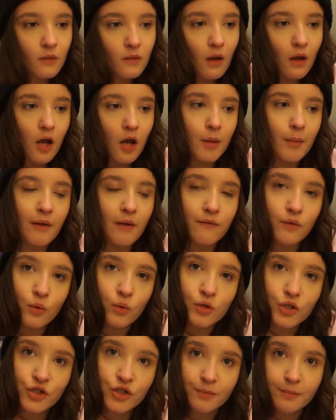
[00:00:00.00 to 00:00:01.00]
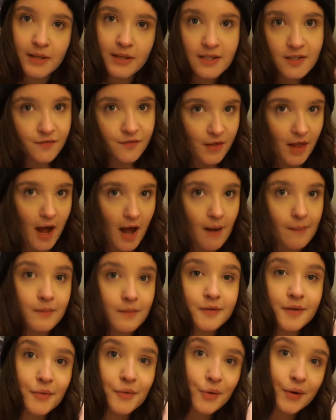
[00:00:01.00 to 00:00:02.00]
I've ordered some bits for that,
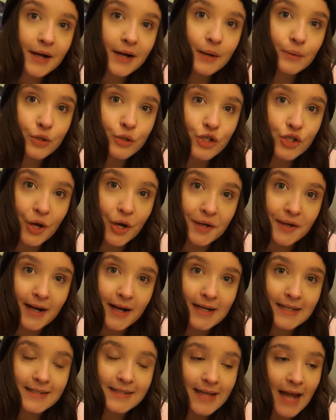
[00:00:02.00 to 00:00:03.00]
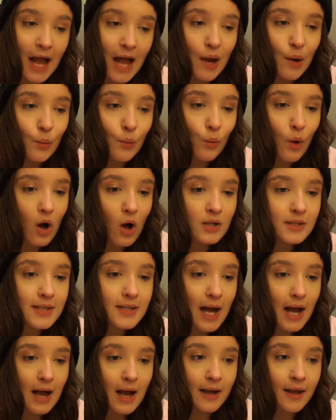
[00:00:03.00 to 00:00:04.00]
so I thought I would show you guys again what
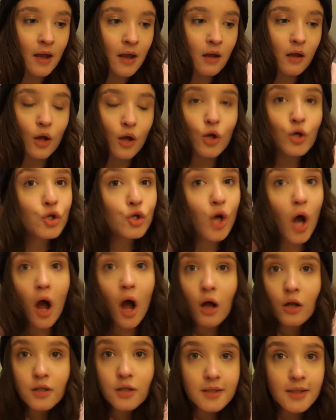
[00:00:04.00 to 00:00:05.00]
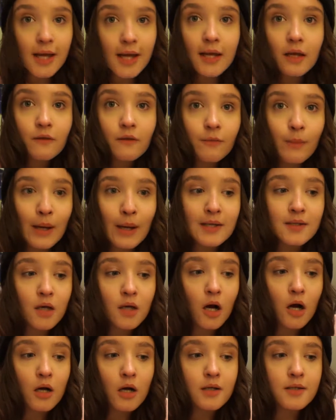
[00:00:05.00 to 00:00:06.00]
I got in from
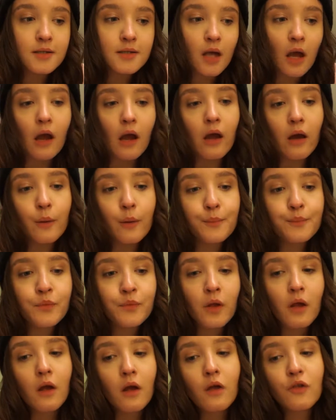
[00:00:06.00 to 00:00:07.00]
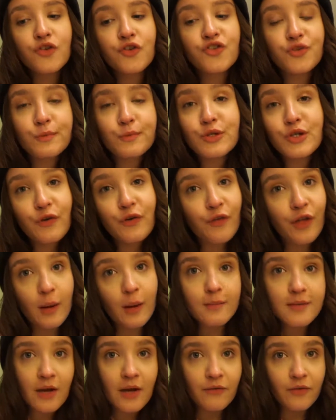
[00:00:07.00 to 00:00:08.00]
ASOS. There's some stuff that
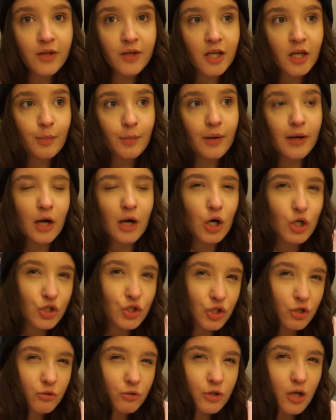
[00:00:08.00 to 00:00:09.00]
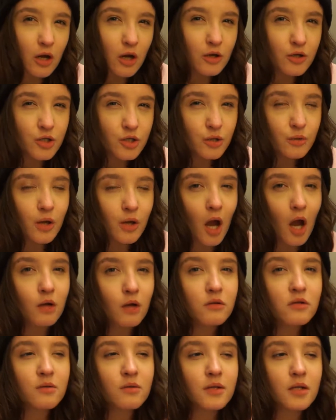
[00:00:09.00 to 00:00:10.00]
I'm definitely keeping. I got two
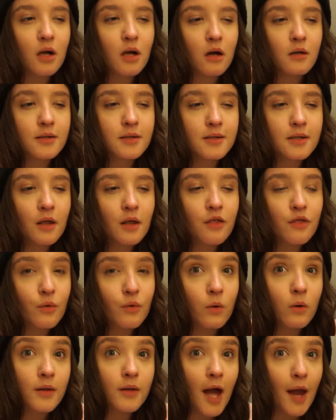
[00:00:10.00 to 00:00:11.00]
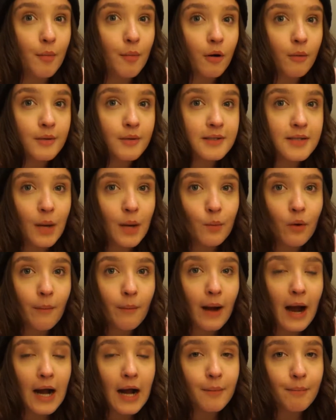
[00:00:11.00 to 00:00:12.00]
coats with the thought that I'd probably send one
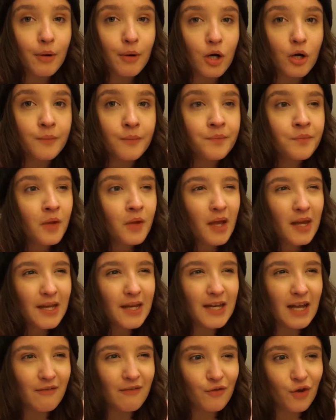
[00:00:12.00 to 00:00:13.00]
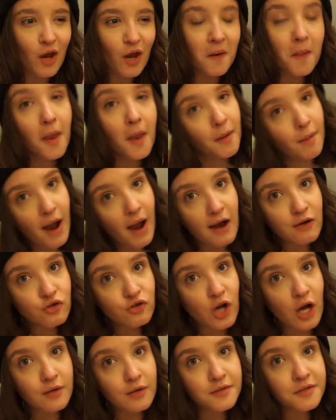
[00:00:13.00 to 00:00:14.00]
back, but you never know. And then a pair of
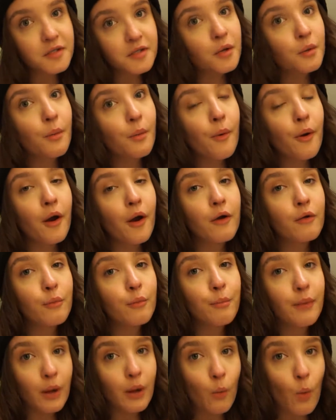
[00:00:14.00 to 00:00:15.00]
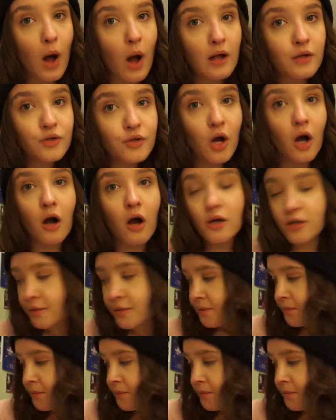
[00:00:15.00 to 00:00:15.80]
trousers that were a big wild card.